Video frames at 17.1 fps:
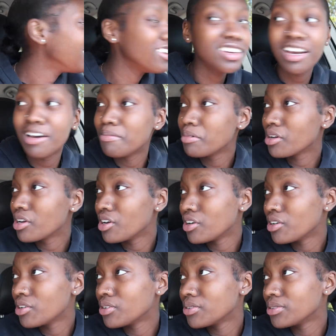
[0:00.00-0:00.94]
think I'm gonna
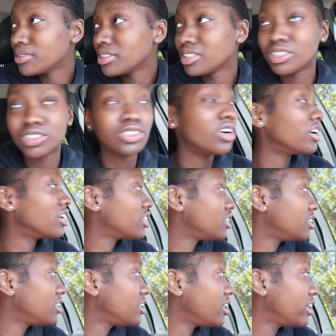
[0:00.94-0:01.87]
go to
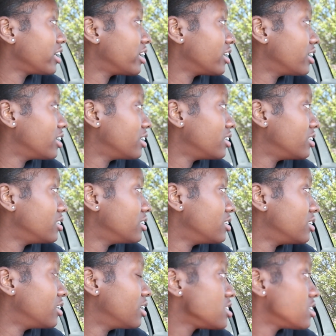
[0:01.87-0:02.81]
Target
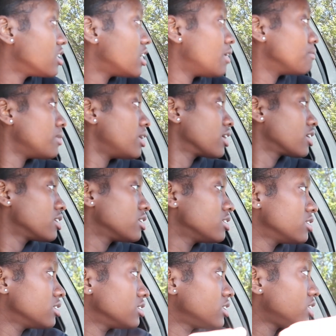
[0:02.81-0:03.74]
and... Yeah, I'm not
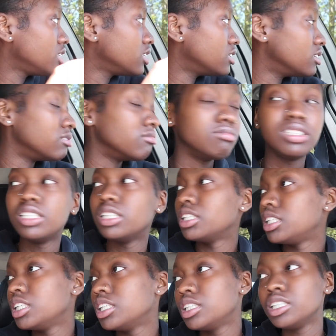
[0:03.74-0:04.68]
gonna...
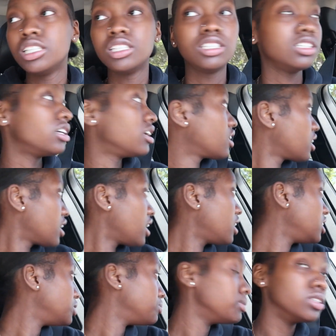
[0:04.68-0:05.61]
I gotta
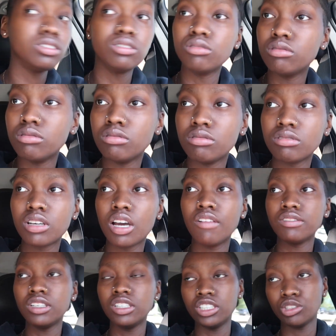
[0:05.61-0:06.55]
have these mental
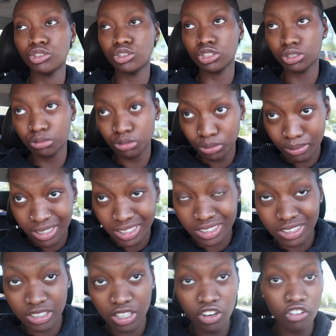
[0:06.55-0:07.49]
conversations with
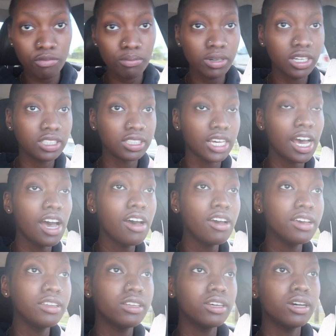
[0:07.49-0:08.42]
myself because
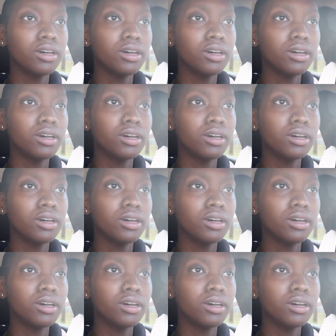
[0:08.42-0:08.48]
I'll end